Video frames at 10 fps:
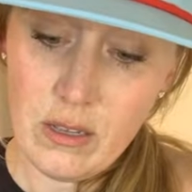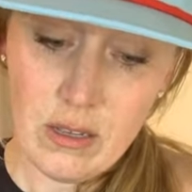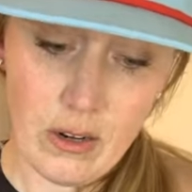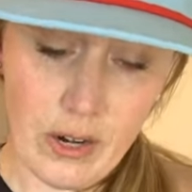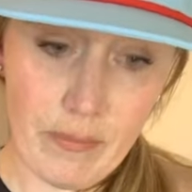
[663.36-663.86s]

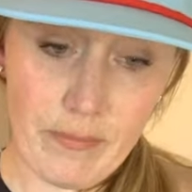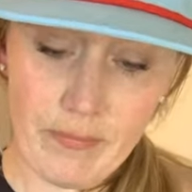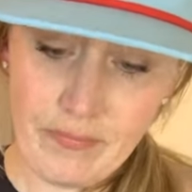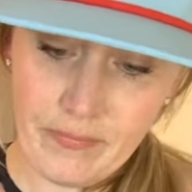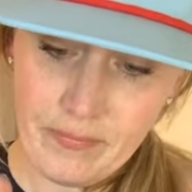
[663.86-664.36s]
All right,
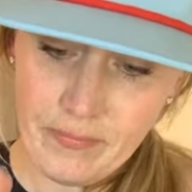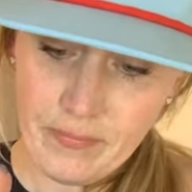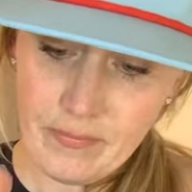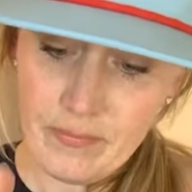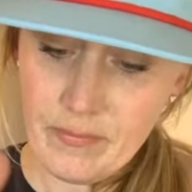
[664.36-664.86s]

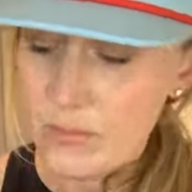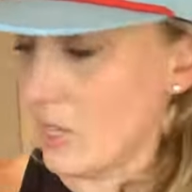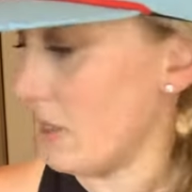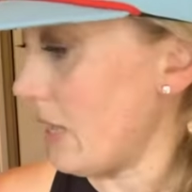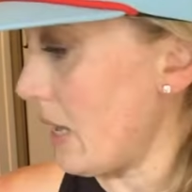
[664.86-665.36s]

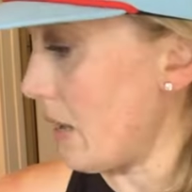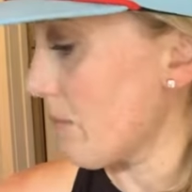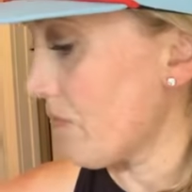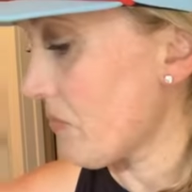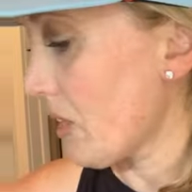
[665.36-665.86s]
cut
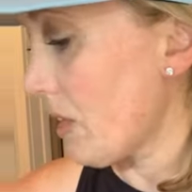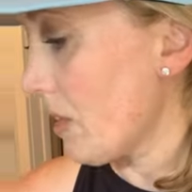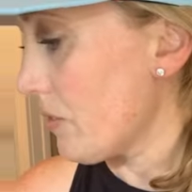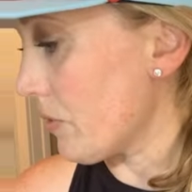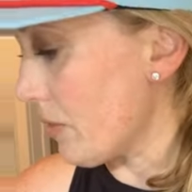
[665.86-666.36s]
that.
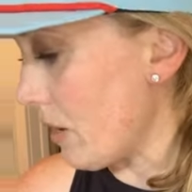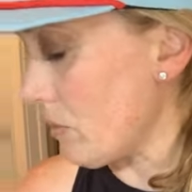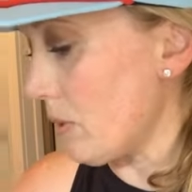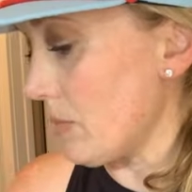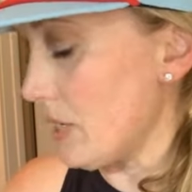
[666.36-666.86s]
So now
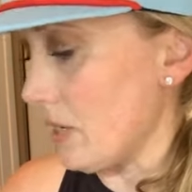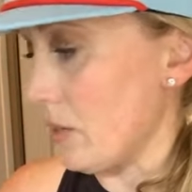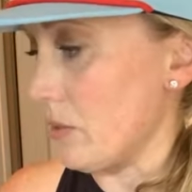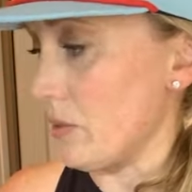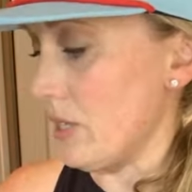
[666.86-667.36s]
what I'm gonna
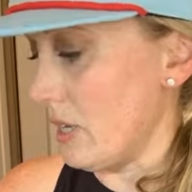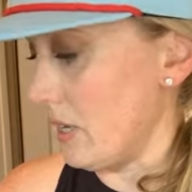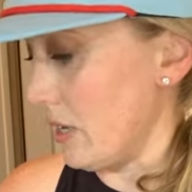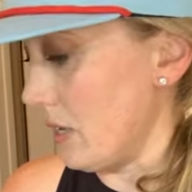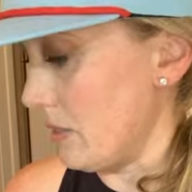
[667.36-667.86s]
use
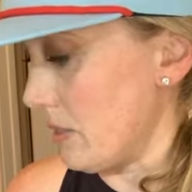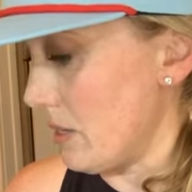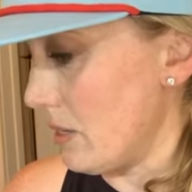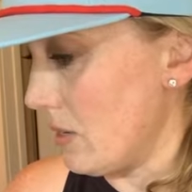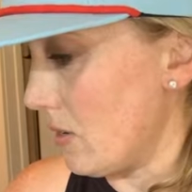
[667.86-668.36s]

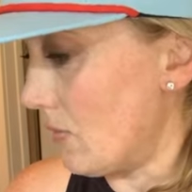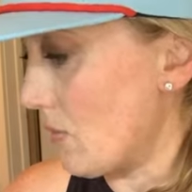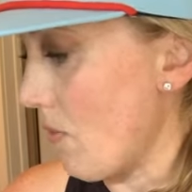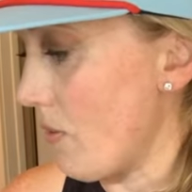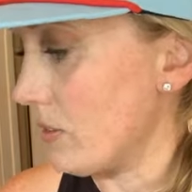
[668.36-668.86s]
is
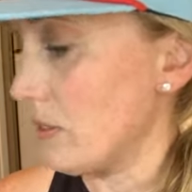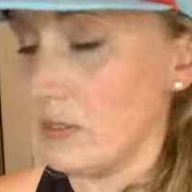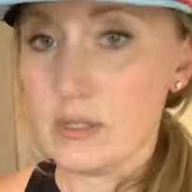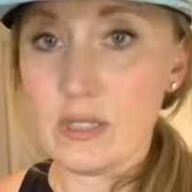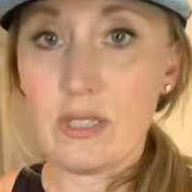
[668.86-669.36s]

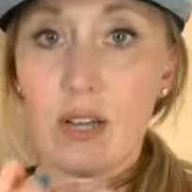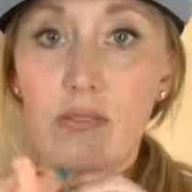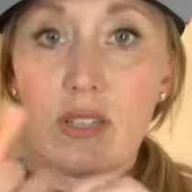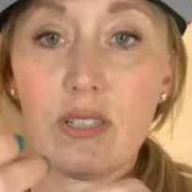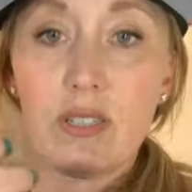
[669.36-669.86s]
this
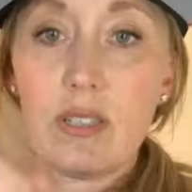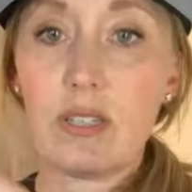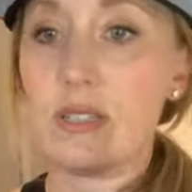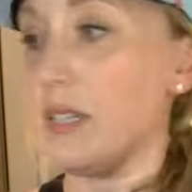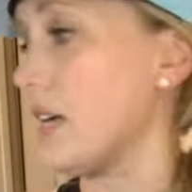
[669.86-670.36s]
stuff. This is the
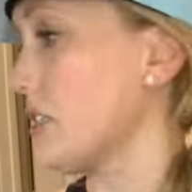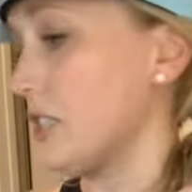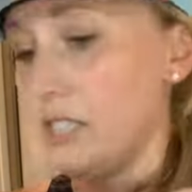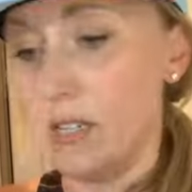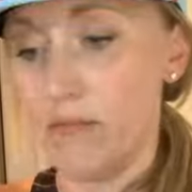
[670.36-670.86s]
slush
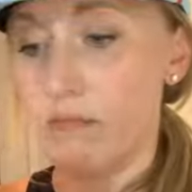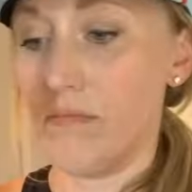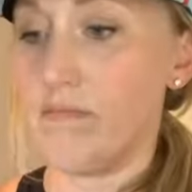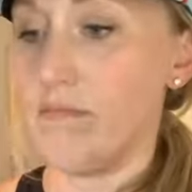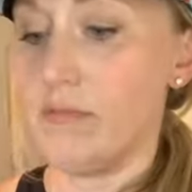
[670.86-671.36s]
gel,
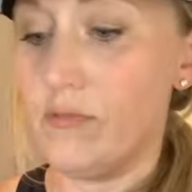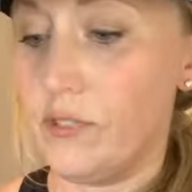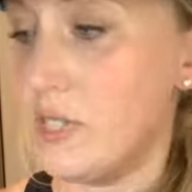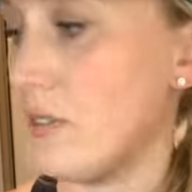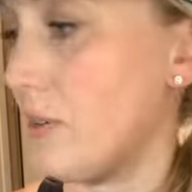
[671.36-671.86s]

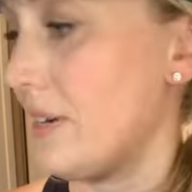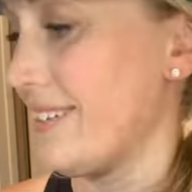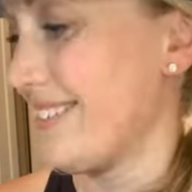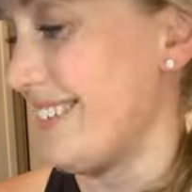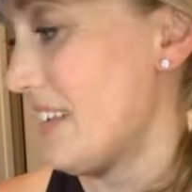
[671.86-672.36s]
freaking thread.
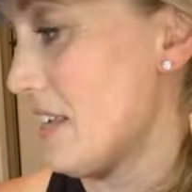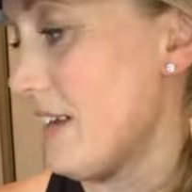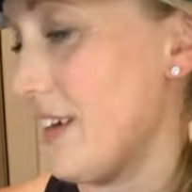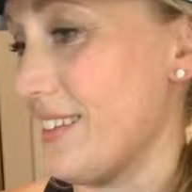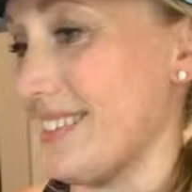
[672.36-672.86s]

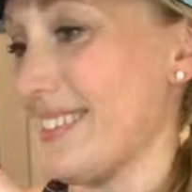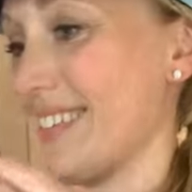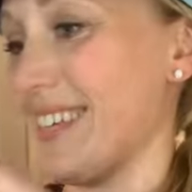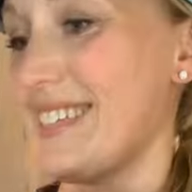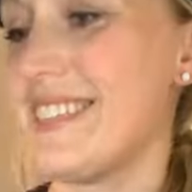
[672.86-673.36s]
This is
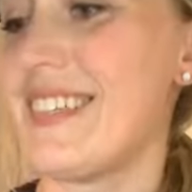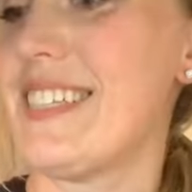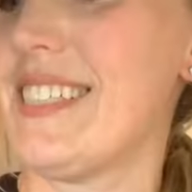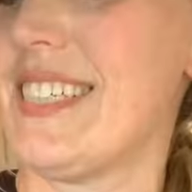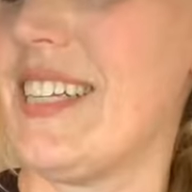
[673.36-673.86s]
the
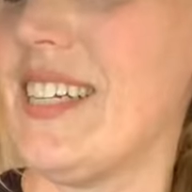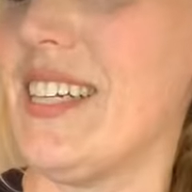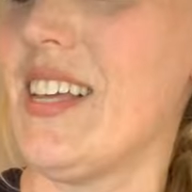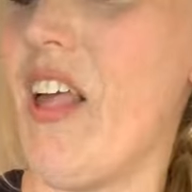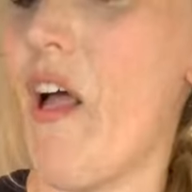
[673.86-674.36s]
slush jelly
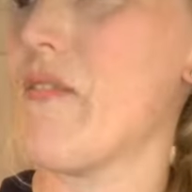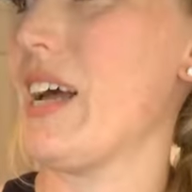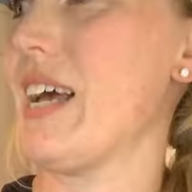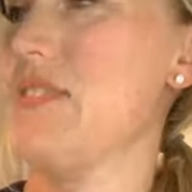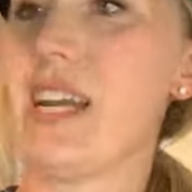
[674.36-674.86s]
by
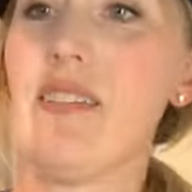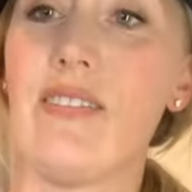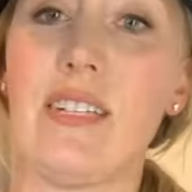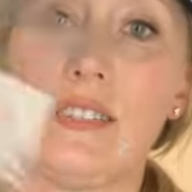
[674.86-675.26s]
F&F.